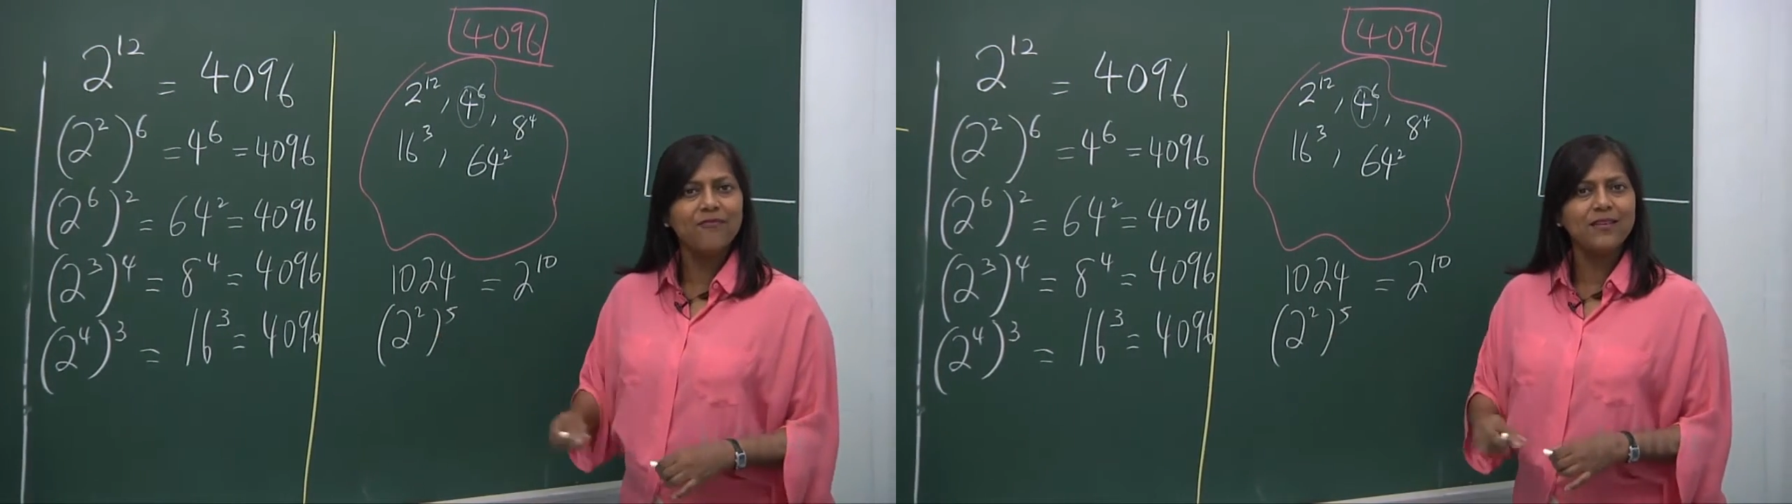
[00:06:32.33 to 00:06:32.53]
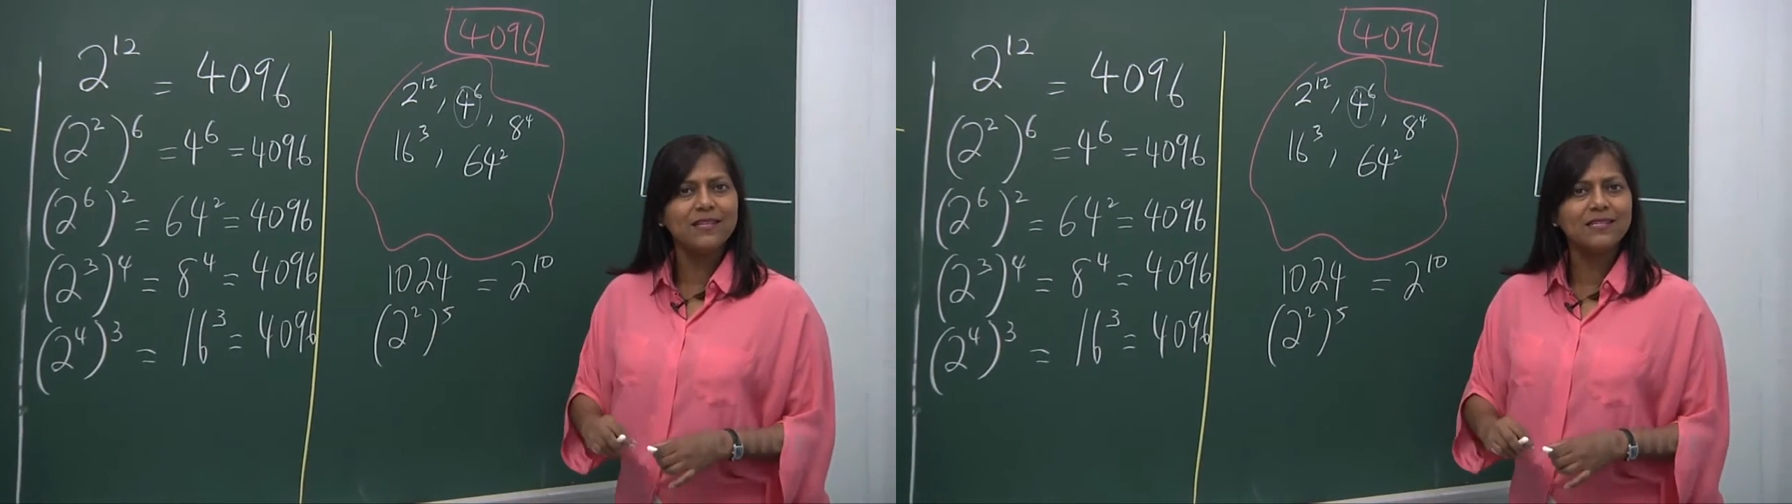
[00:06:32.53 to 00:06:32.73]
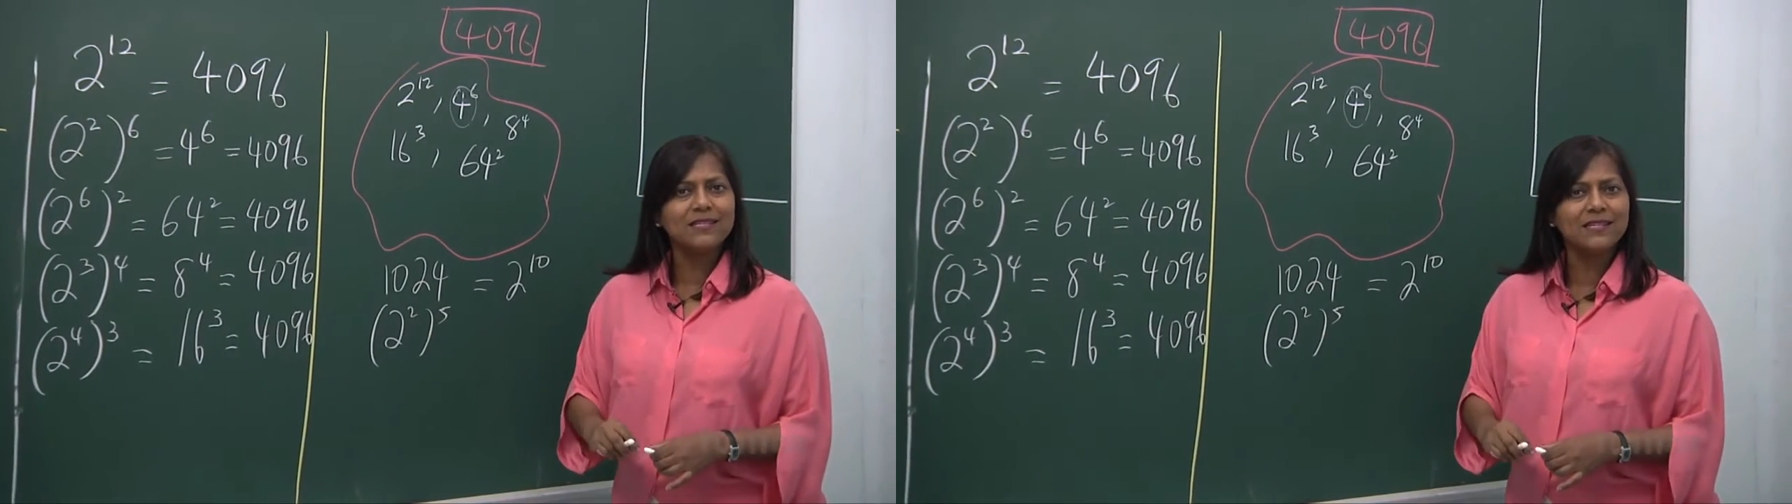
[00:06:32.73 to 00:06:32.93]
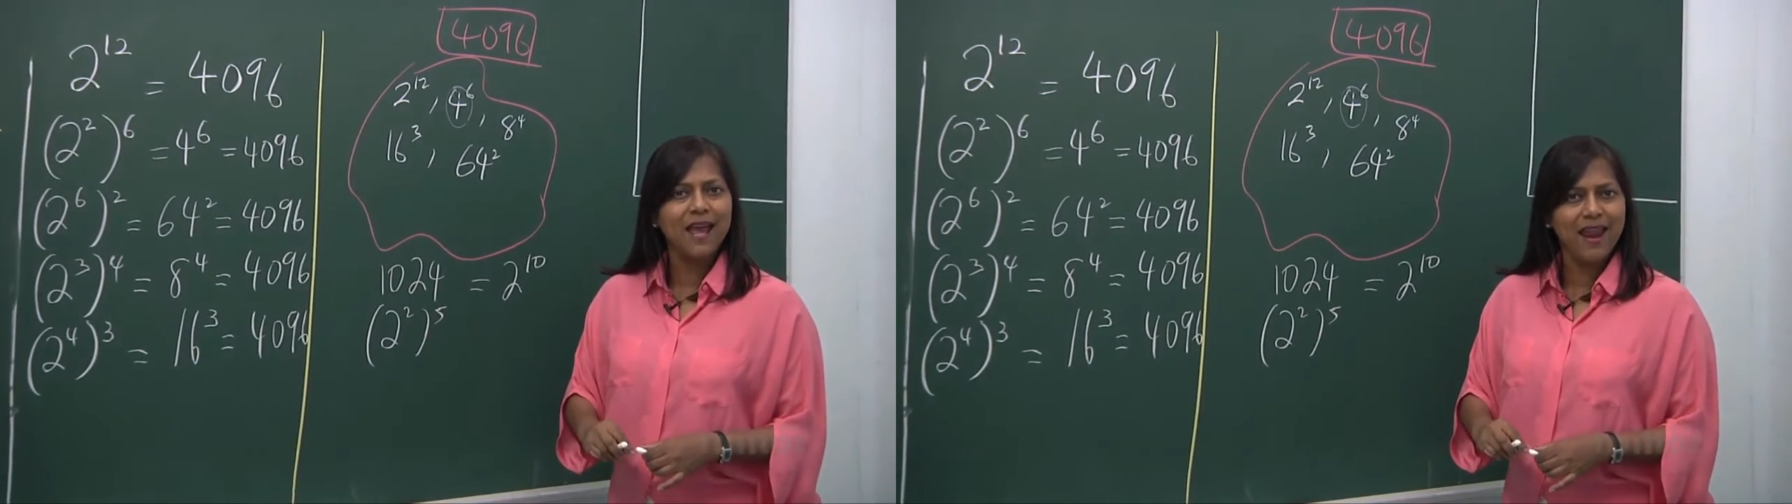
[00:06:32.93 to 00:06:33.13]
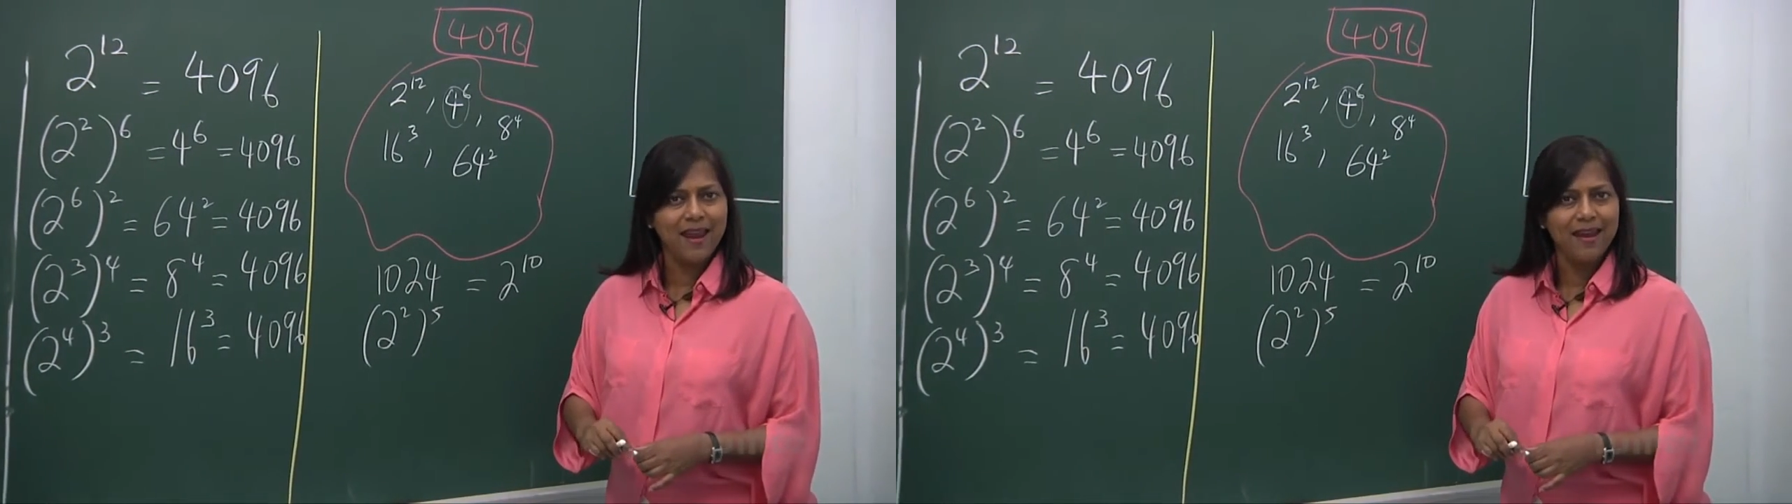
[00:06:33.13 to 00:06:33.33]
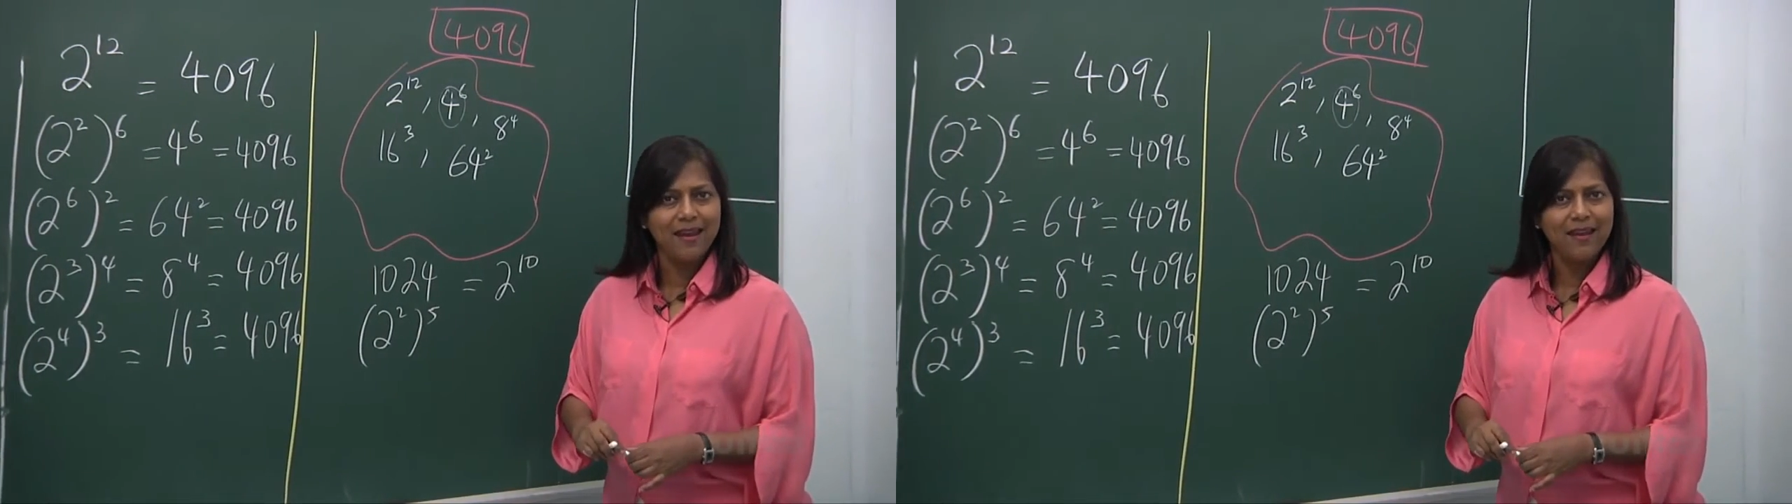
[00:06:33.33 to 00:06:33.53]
is 10.